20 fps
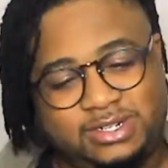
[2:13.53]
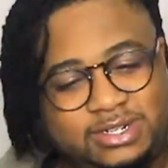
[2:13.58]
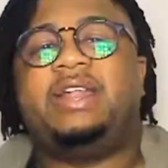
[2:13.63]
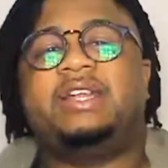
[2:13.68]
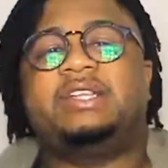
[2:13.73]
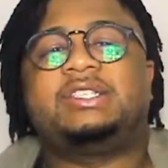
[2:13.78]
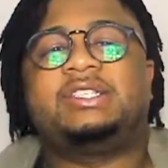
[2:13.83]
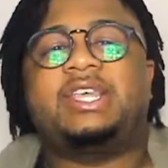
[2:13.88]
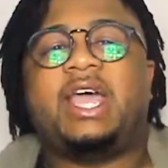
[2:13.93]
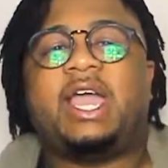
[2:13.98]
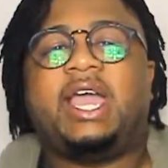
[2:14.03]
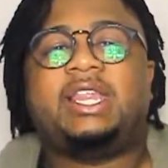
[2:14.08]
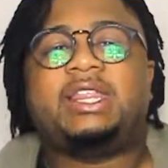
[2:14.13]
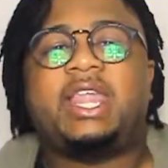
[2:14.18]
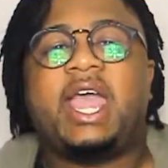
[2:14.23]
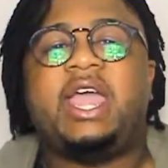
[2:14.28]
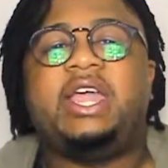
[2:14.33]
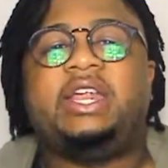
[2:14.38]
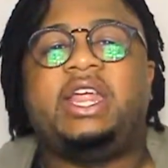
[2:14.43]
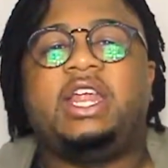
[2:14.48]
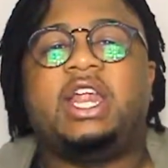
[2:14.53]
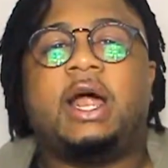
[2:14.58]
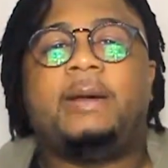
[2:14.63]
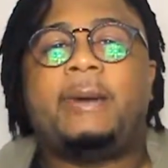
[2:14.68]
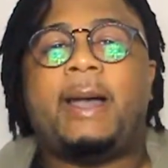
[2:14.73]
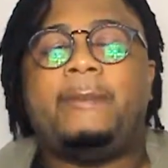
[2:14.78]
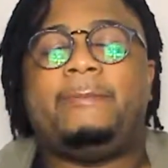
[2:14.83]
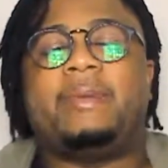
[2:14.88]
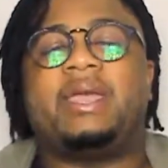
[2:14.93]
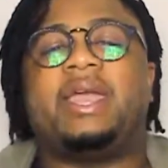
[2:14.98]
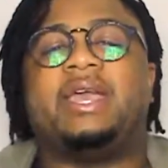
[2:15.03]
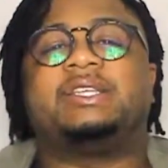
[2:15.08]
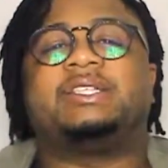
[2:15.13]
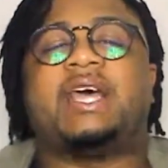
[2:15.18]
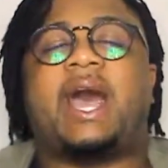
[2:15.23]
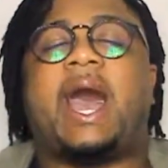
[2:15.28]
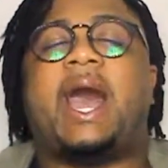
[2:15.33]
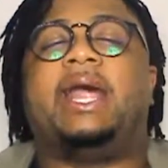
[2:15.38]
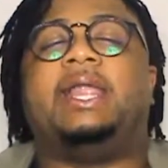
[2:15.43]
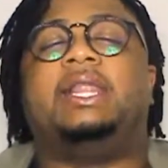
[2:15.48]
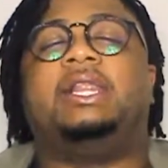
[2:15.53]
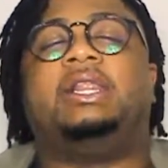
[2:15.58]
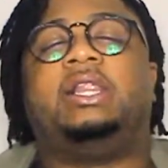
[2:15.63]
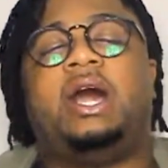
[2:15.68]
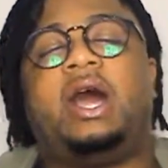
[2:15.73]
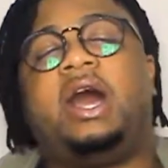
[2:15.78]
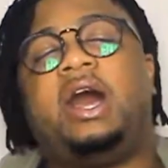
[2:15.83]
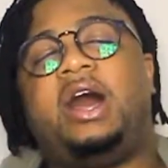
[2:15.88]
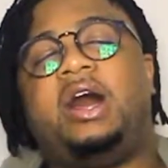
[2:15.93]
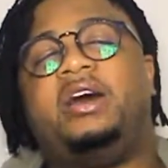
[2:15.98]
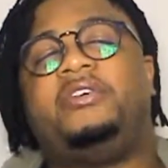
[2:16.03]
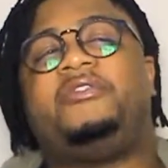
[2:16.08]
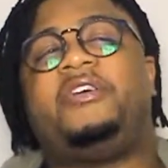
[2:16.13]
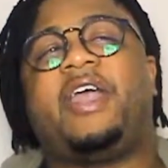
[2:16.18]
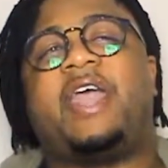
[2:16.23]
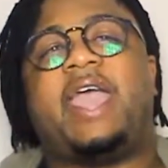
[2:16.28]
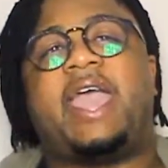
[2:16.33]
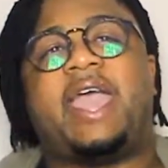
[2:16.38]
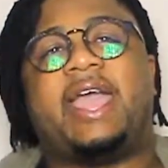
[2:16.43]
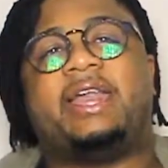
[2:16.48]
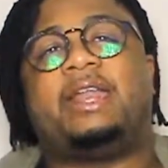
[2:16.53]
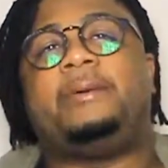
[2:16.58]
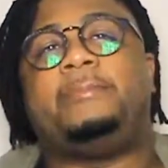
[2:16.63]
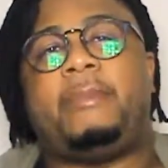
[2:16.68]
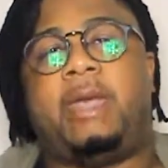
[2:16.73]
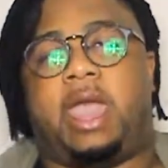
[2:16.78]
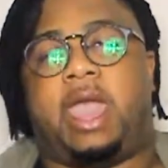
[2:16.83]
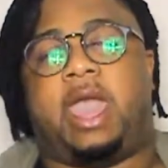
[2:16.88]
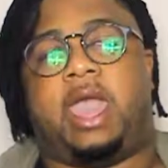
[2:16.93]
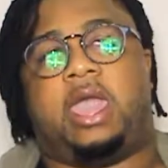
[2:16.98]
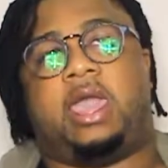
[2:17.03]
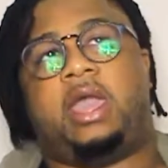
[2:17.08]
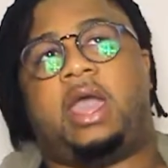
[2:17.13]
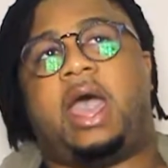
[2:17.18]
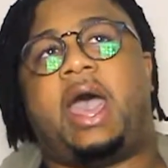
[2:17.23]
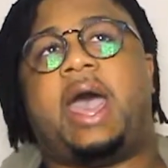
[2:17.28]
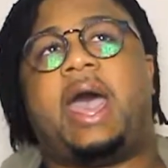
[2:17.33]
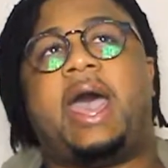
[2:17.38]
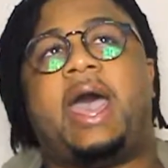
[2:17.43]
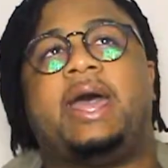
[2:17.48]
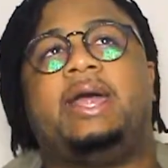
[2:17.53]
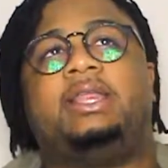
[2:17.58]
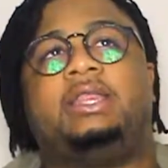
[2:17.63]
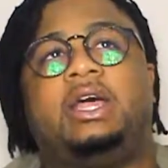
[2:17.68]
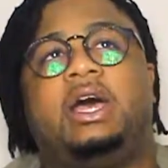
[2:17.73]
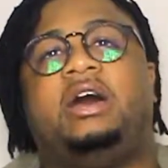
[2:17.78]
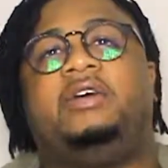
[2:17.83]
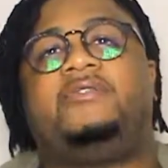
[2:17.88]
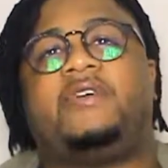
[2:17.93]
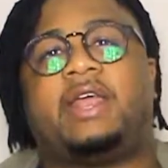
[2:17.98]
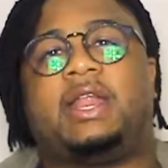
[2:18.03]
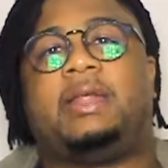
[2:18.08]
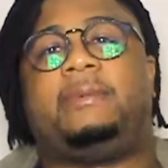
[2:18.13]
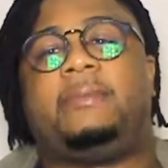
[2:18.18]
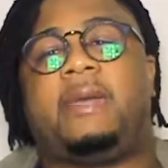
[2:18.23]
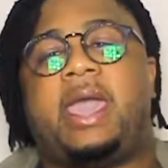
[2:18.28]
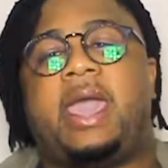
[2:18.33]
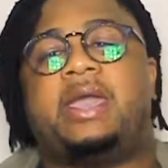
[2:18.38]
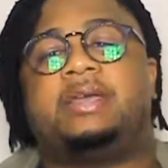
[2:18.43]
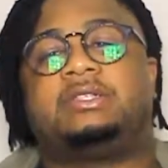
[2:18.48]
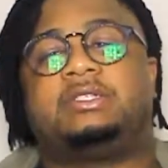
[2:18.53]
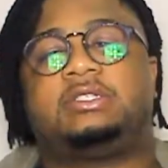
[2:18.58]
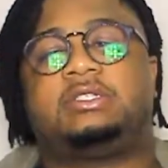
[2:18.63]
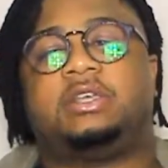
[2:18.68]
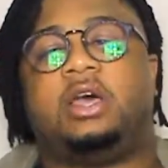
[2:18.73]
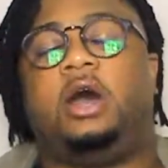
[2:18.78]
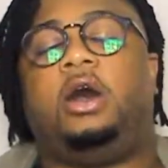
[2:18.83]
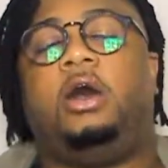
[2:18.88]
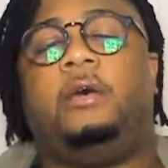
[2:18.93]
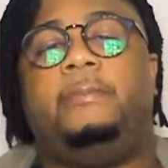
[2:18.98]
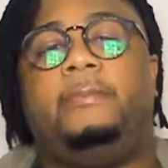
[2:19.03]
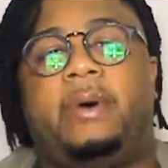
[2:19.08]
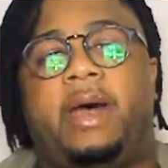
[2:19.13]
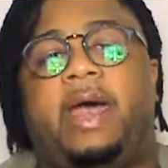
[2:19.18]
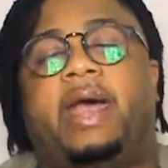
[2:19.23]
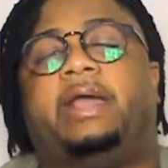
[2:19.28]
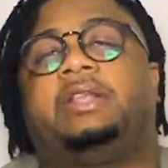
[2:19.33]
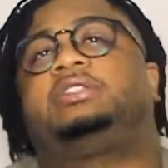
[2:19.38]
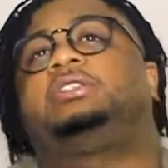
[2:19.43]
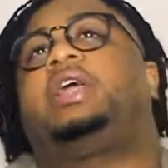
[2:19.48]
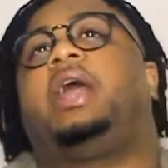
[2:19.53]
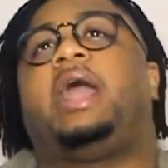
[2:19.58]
And the second thing you need know about me is I love anime. I love anime so much.